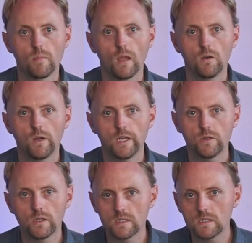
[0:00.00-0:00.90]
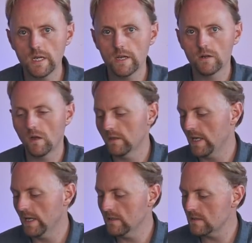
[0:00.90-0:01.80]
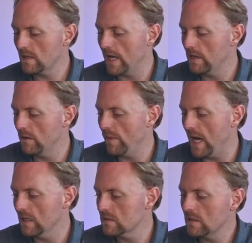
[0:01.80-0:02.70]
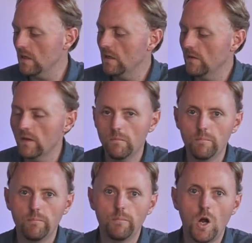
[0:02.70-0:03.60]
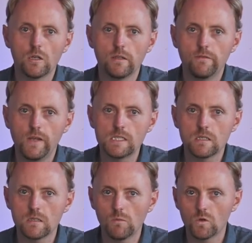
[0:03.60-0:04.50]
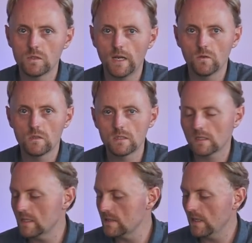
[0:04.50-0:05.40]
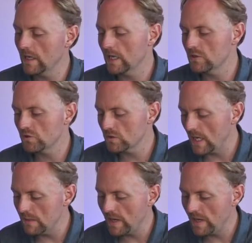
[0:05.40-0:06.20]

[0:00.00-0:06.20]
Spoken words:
Okay, you can see here on the inside of the bags, the part that faces the motorcycle that's going to sit against your side